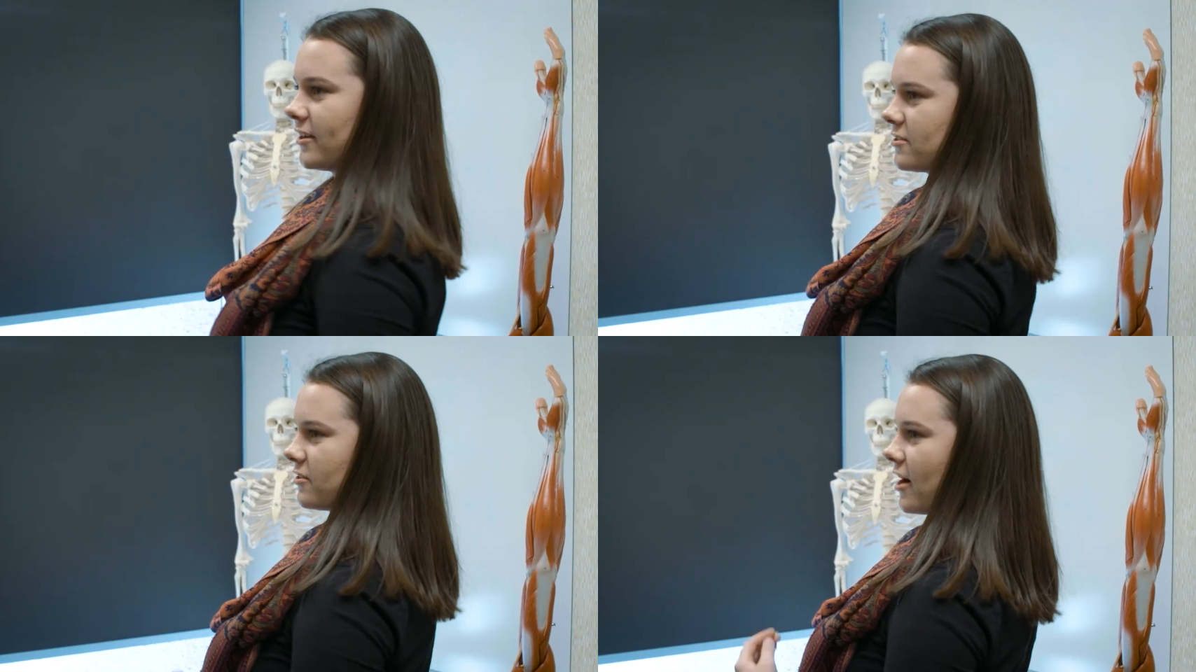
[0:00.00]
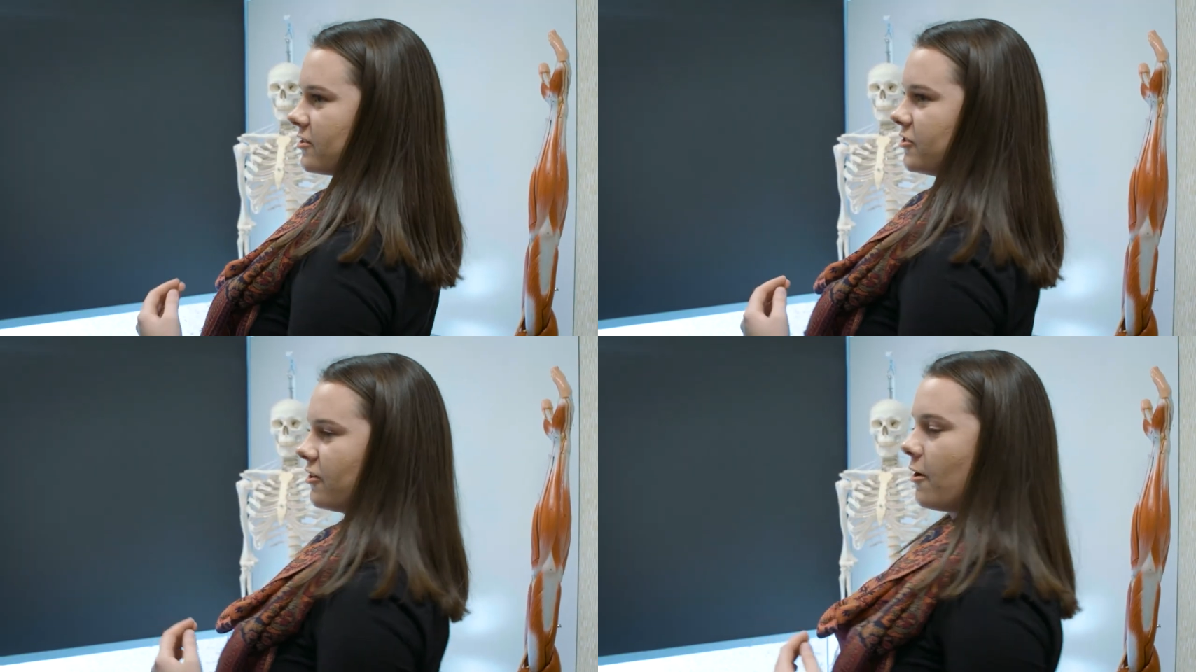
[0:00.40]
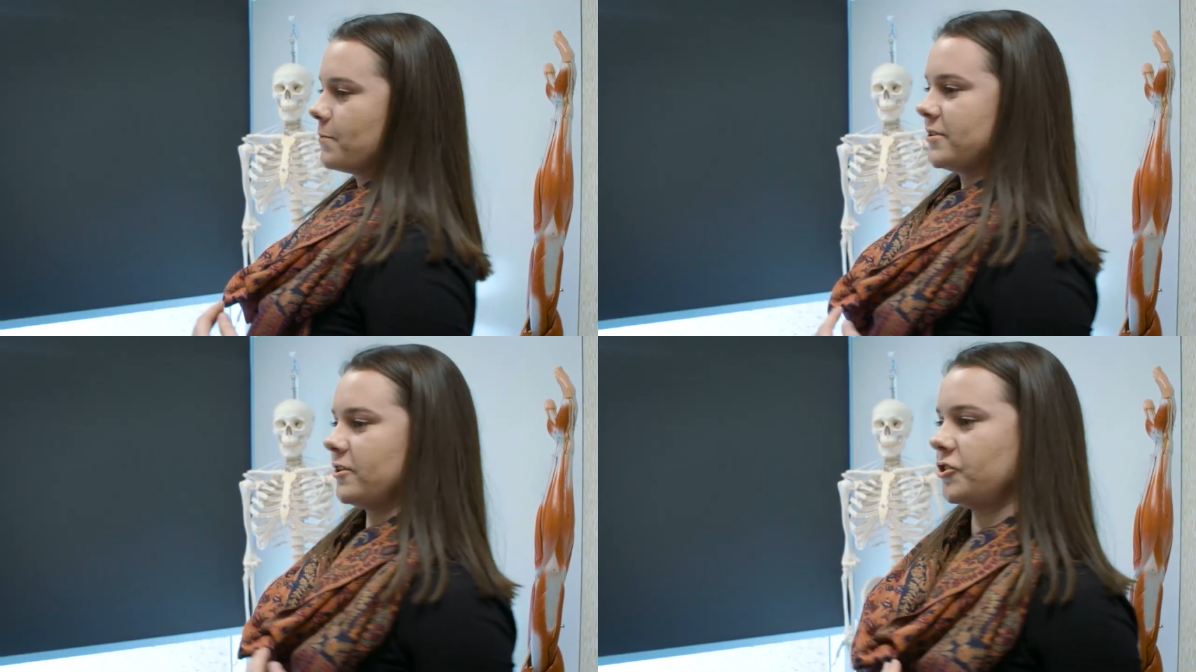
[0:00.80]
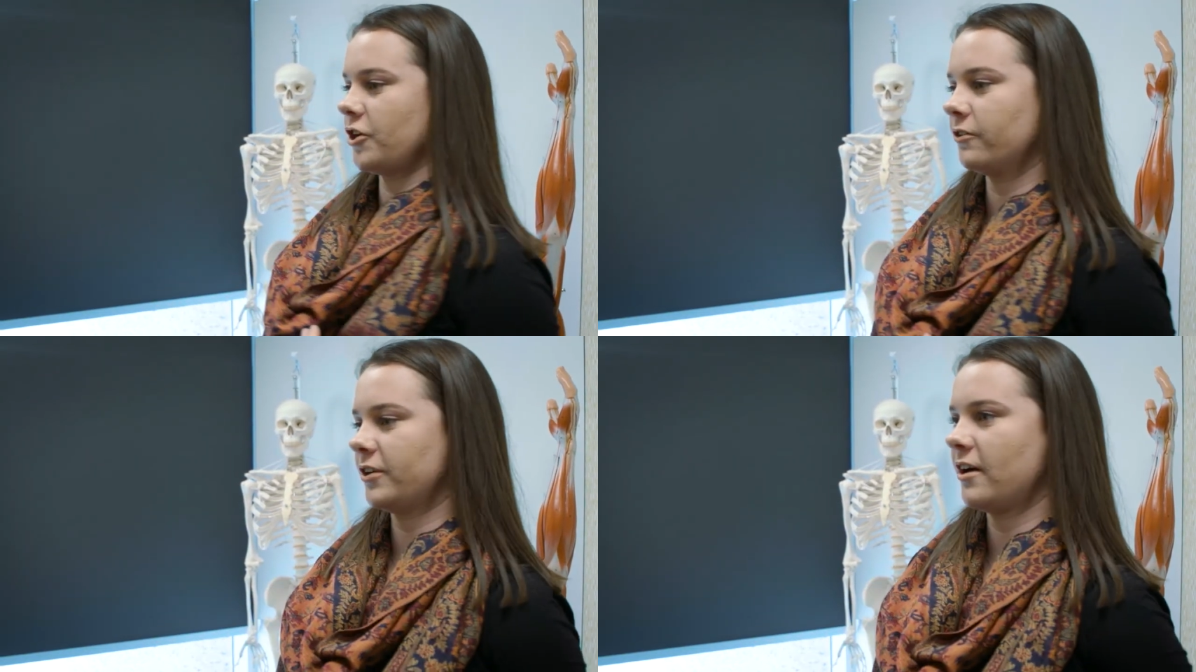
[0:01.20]
uh, our own
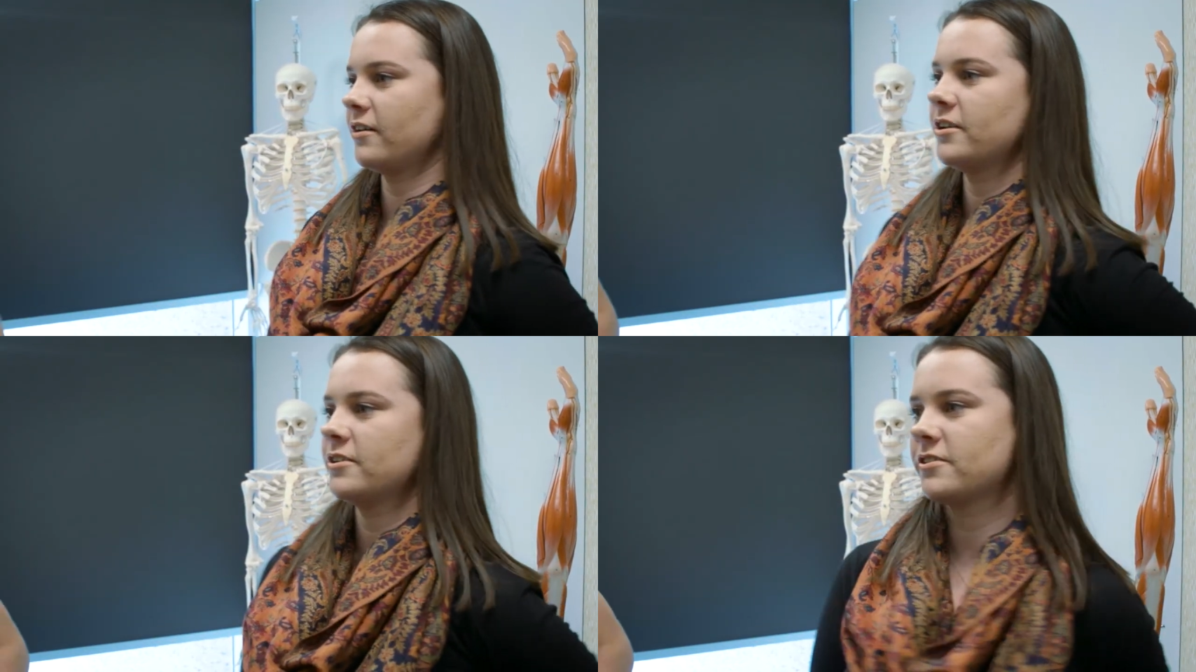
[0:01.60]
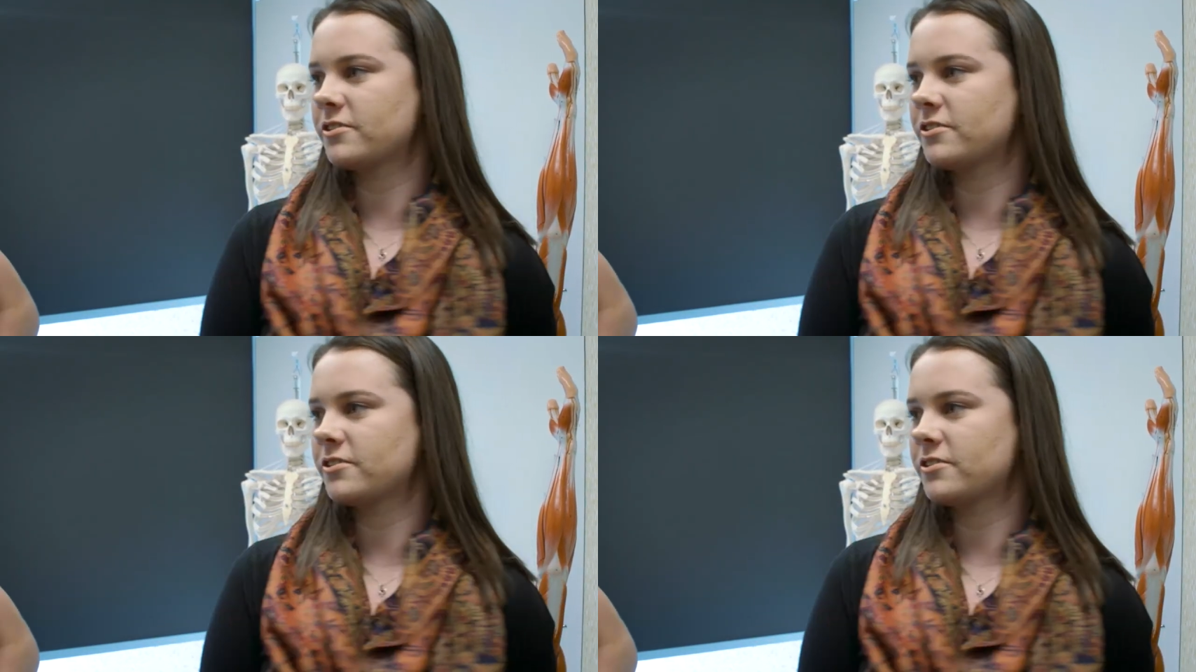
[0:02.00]
individual topics